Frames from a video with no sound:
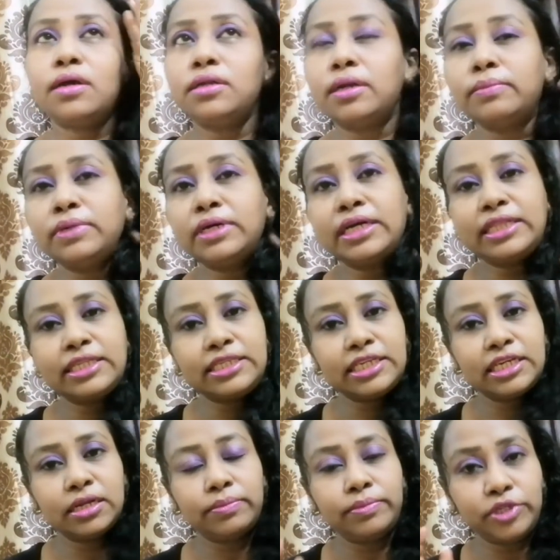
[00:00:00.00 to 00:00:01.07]
Namka and the
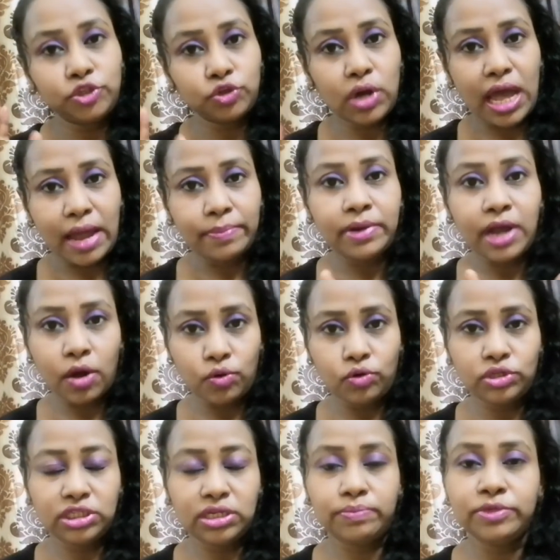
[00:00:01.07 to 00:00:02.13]
channel Meesho app
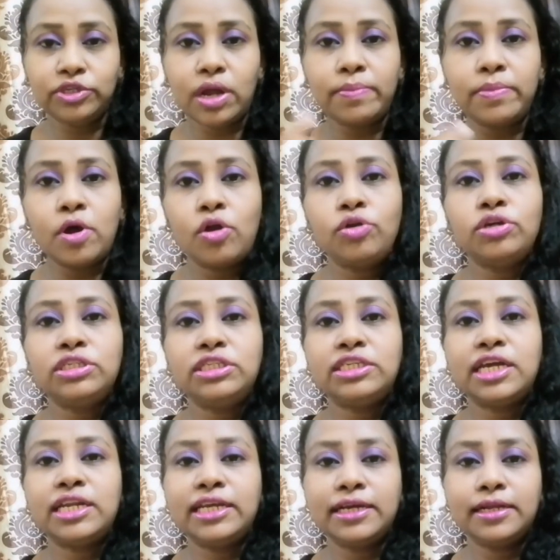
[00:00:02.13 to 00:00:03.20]
download channel. Meesho app download
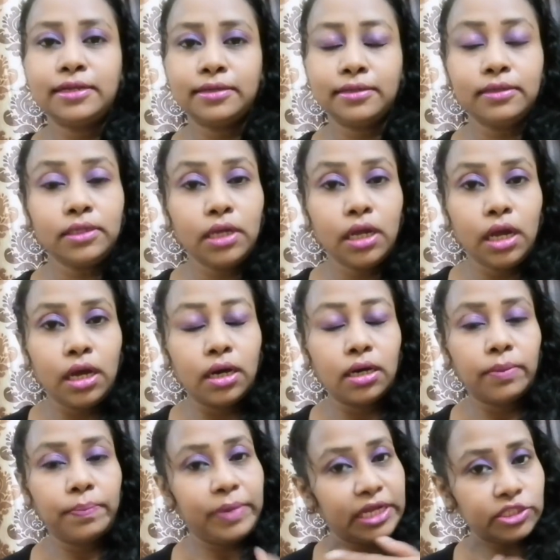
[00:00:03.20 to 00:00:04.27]
channel
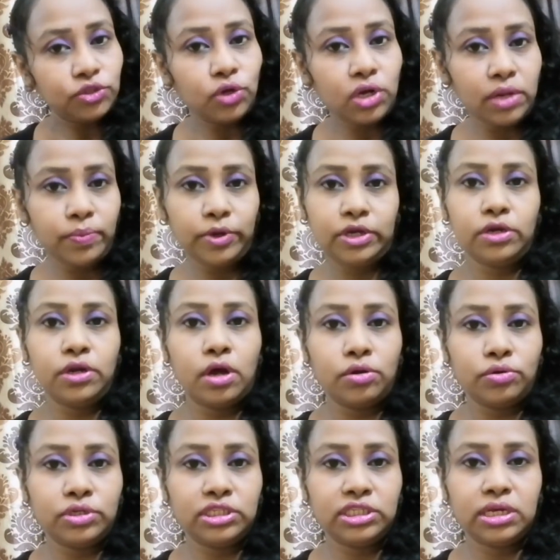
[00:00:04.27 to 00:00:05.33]
uh, Play Store link to
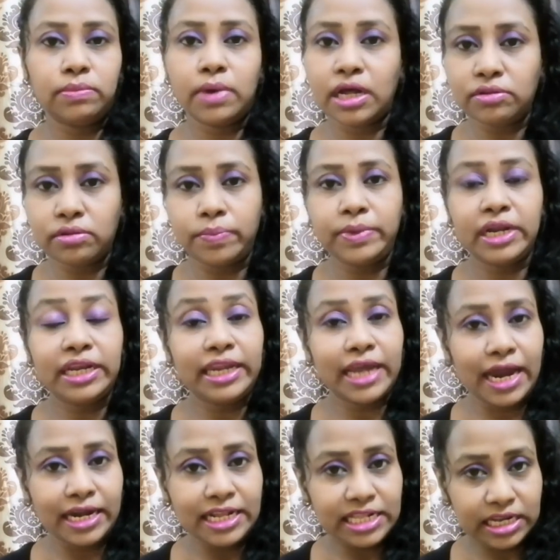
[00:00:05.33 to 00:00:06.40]
download channel. Other opinion
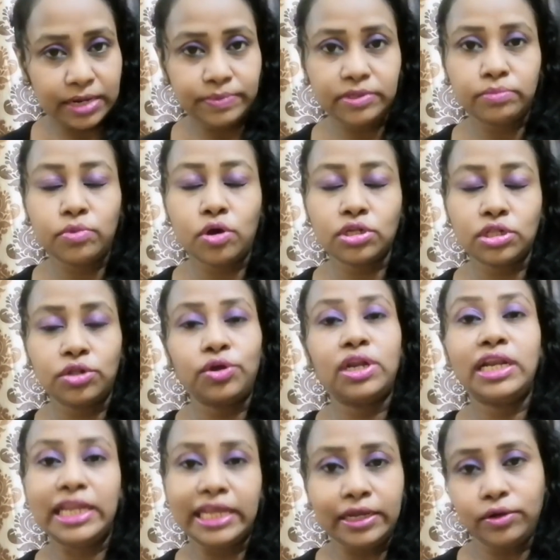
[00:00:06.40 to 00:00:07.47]
in description box or
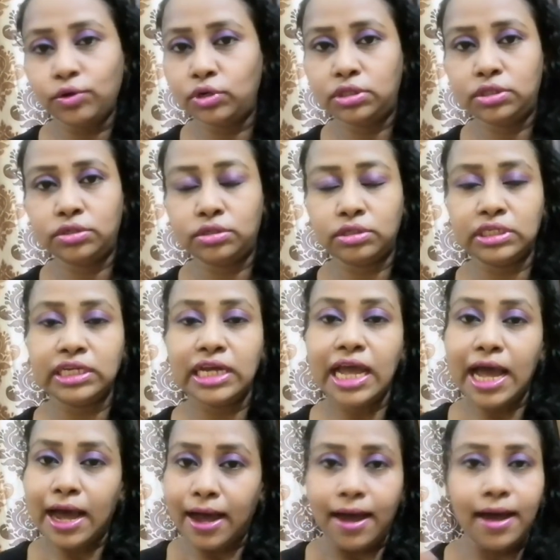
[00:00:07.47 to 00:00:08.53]
link or the
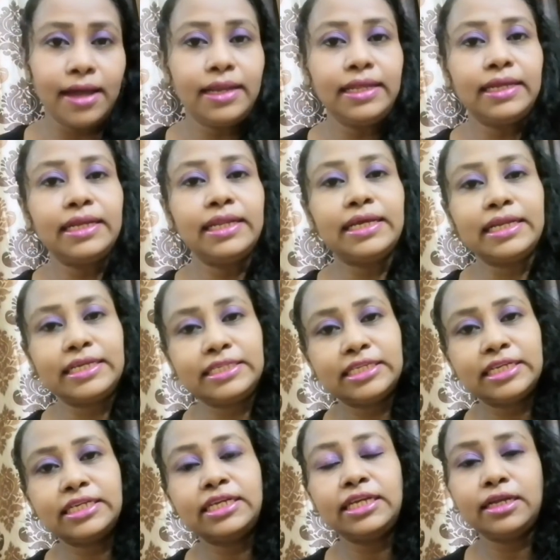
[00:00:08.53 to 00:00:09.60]
link click
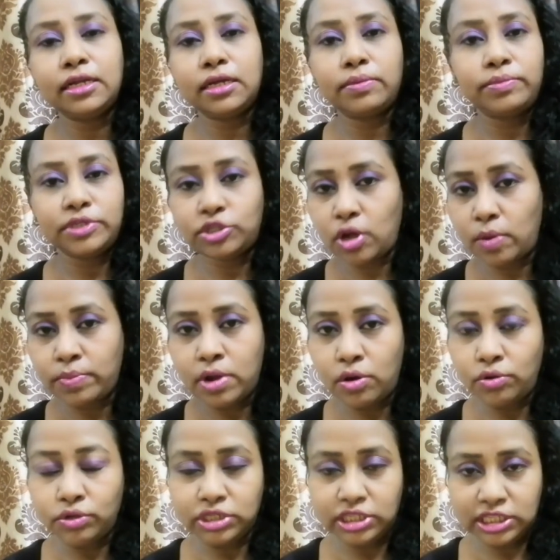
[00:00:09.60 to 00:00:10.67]
chat and you can Meesho app
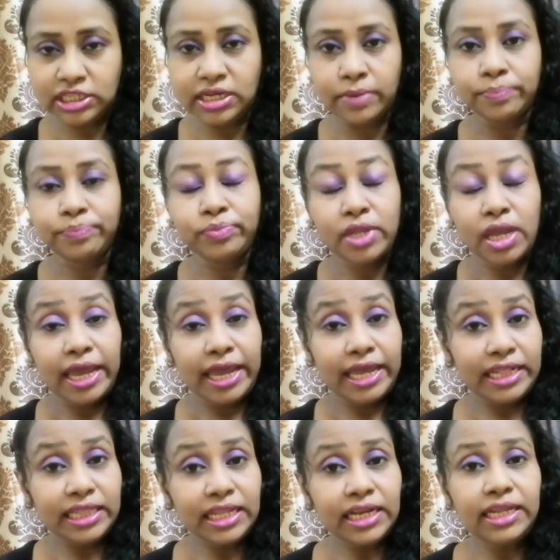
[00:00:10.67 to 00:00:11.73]
download channel.
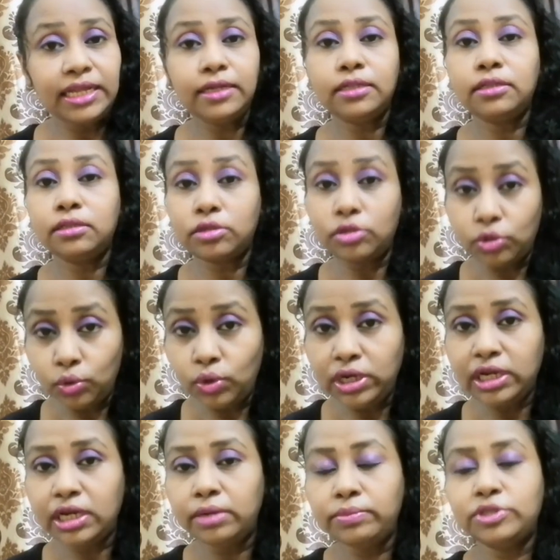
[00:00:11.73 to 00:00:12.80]
And the link through
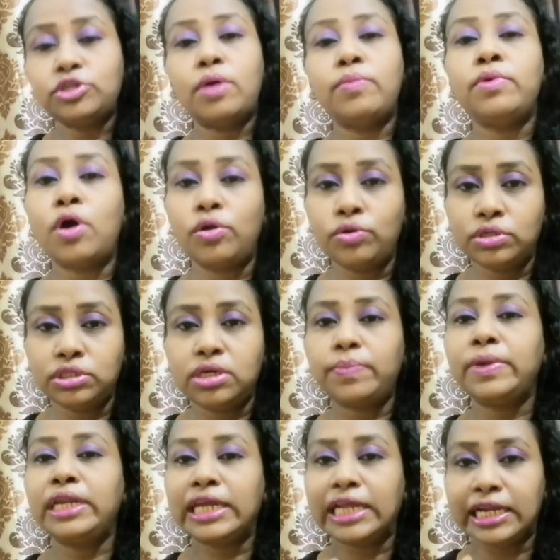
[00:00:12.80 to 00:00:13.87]
Ningle Meesho app download
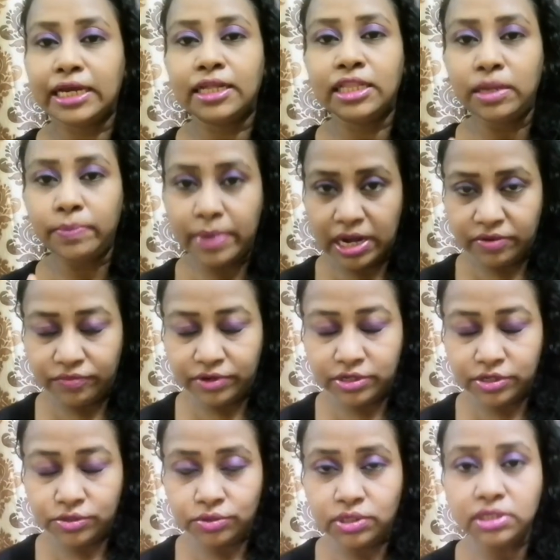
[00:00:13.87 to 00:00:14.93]
channel and you can
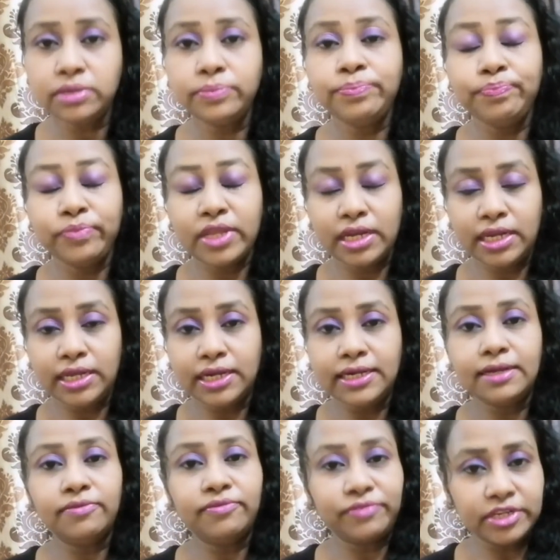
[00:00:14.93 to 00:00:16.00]
benefits under Ningle
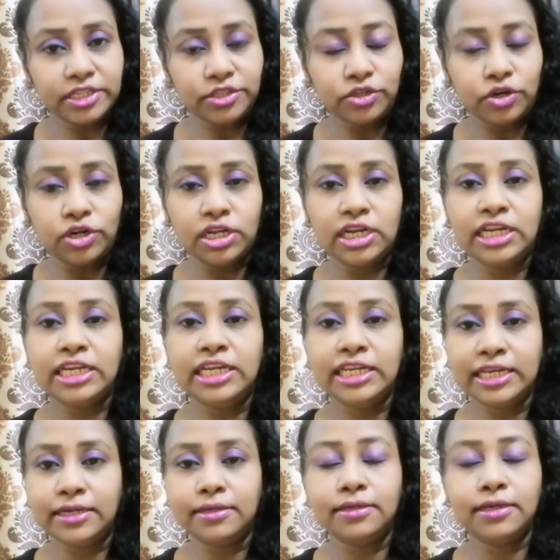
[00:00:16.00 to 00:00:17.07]
the first order
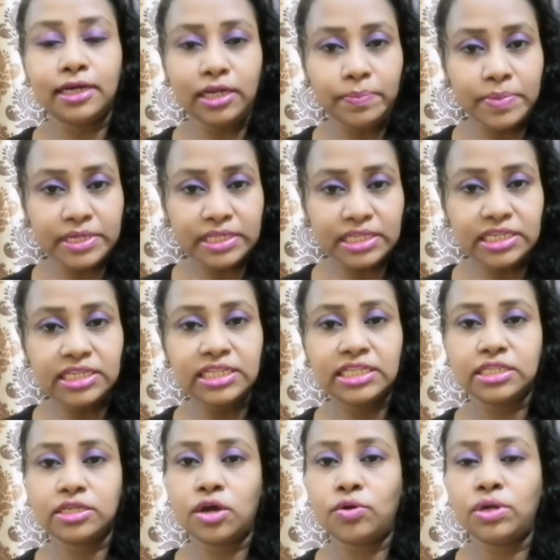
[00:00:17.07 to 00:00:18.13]
link you thirty percent
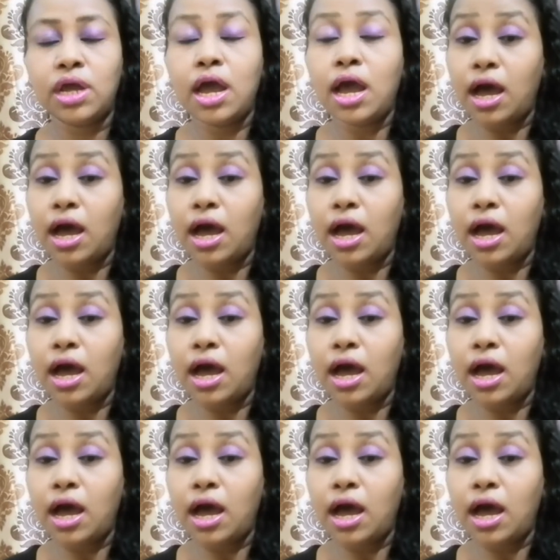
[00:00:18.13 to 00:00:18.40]
discount.